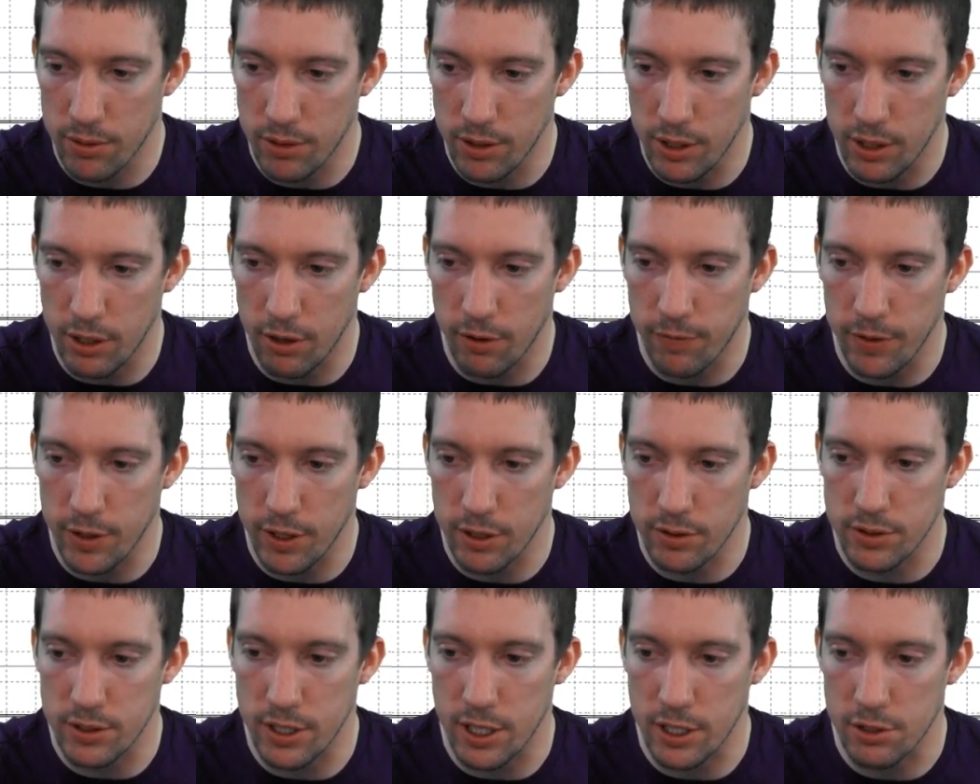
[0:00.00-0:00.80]
if it
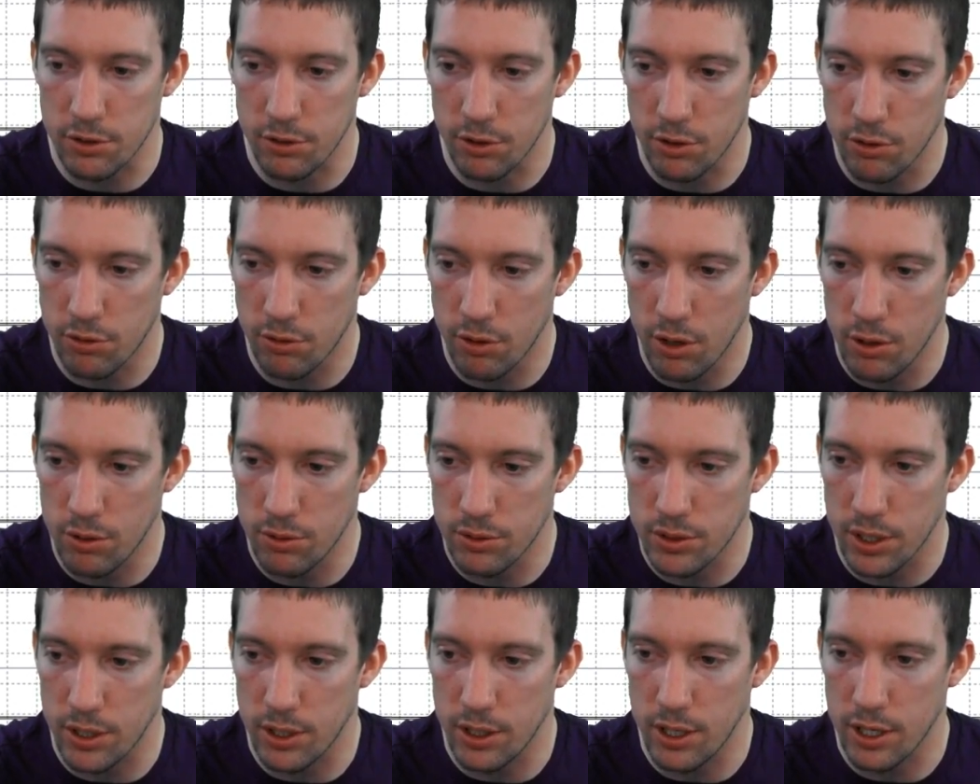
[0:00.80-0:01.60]
doesn't actually close
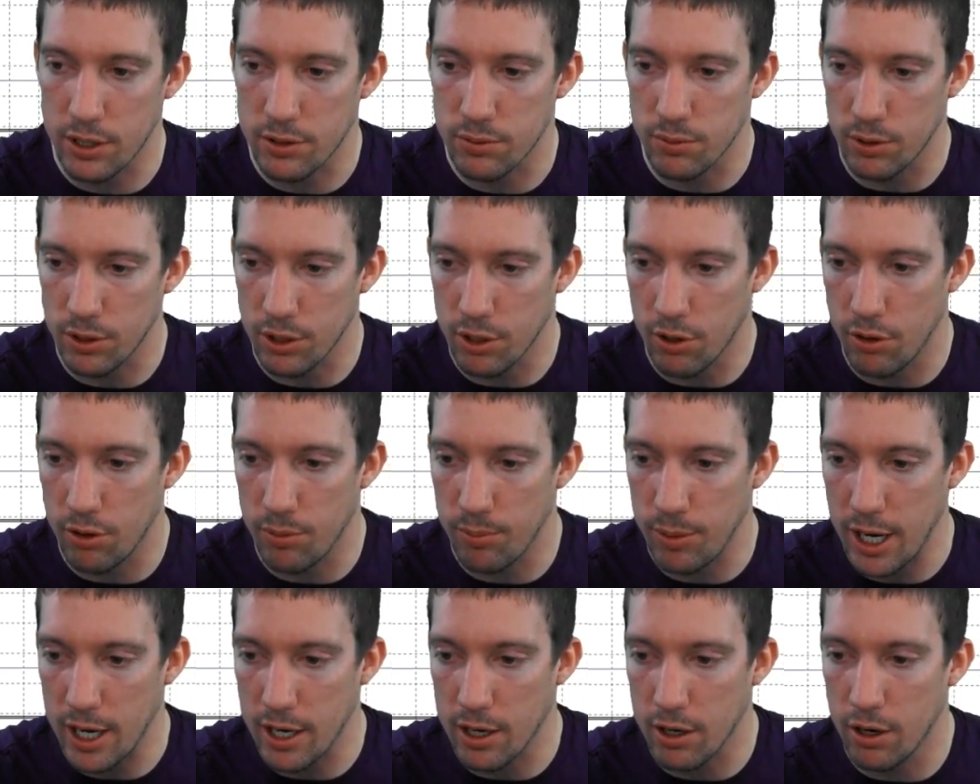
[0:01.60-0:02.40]
on the next one going
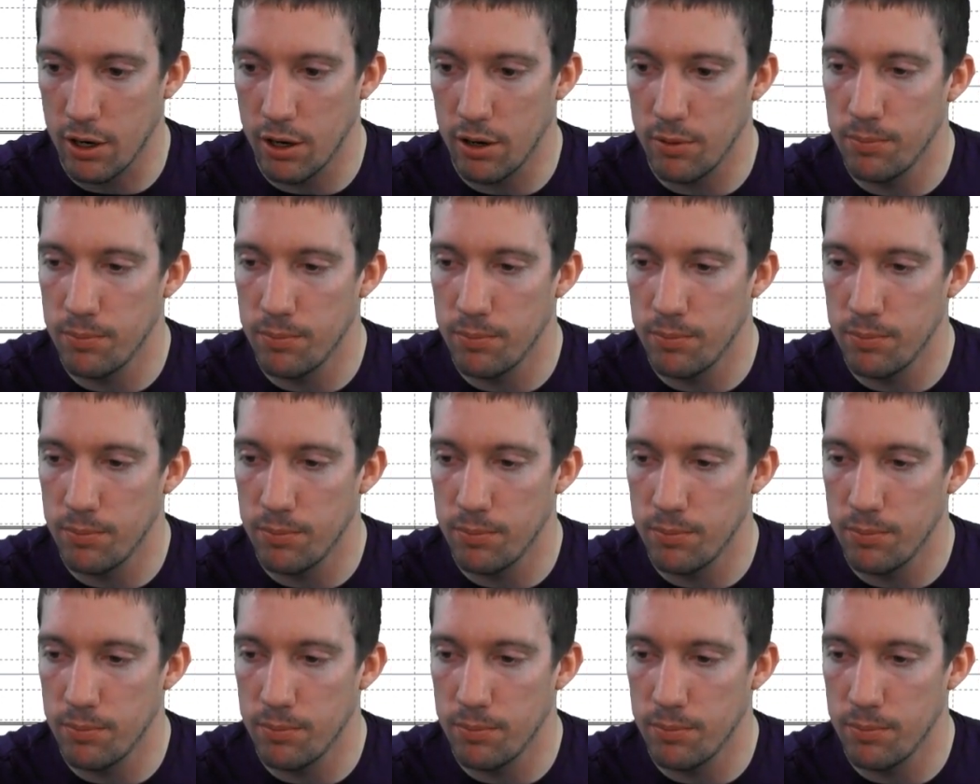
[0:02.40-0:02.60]
back up.